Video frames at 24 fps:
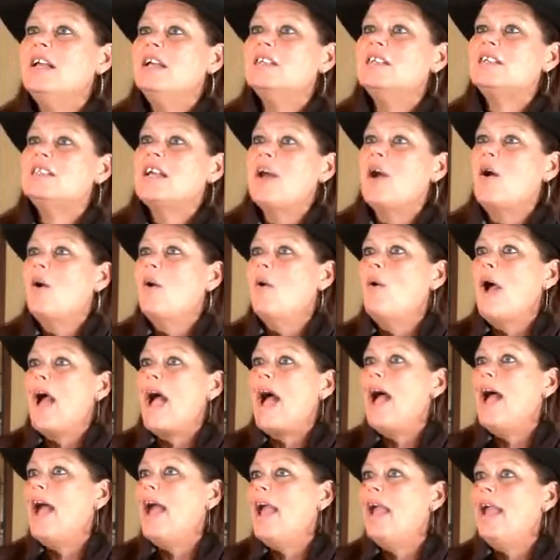So
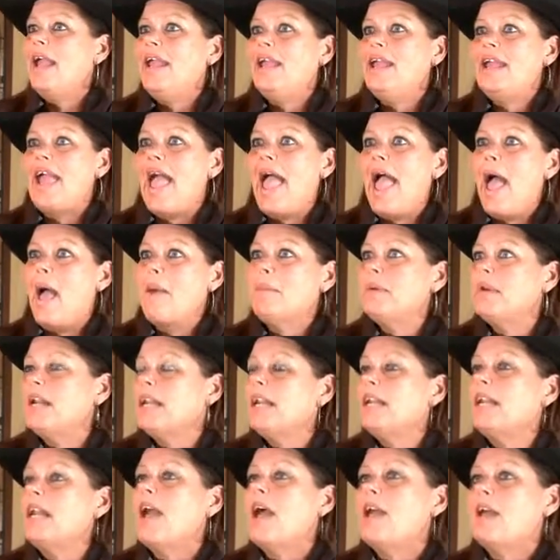I
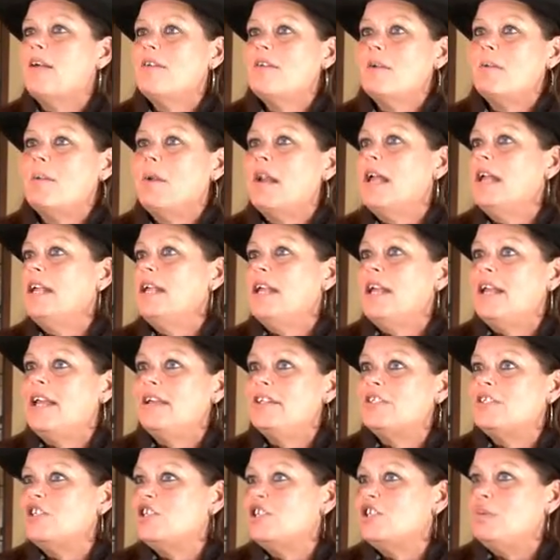happily got on a plane,
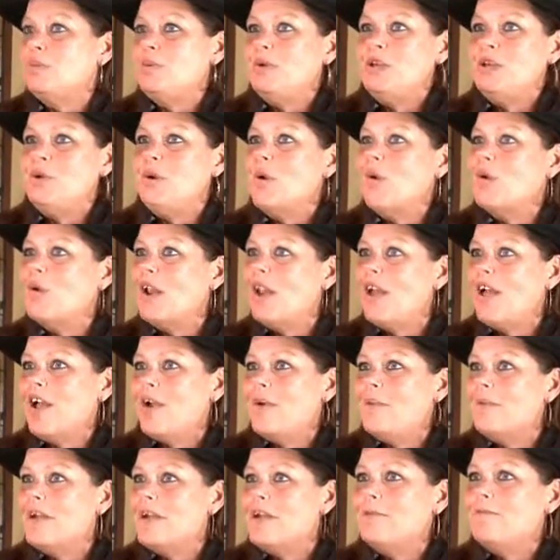headed to Dupuis,
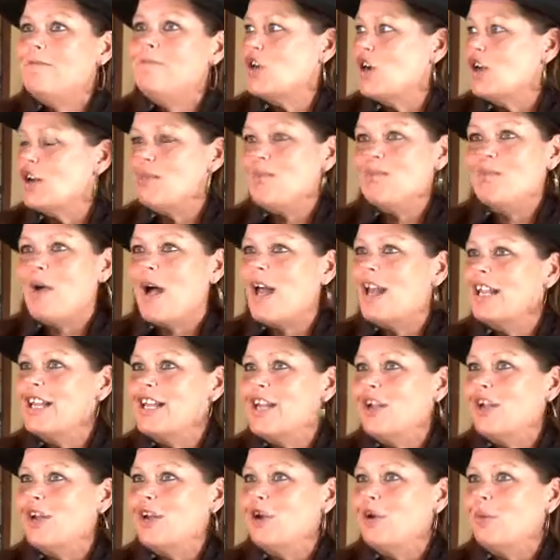Oklahoma, started
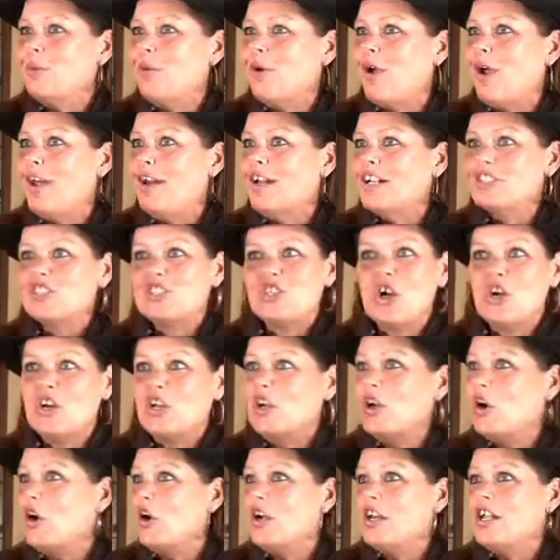Molly on her product,
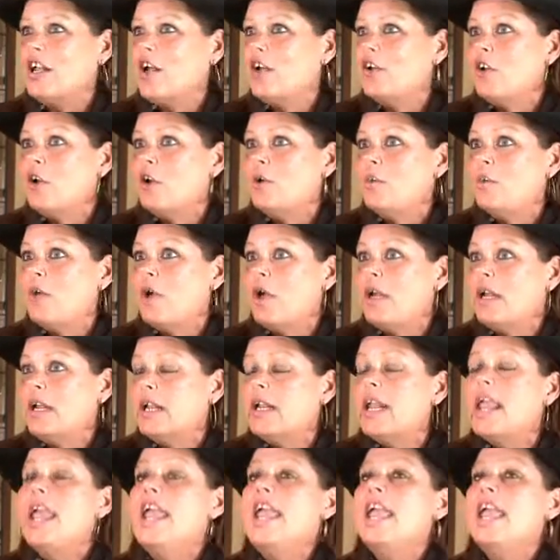started Curly on her product,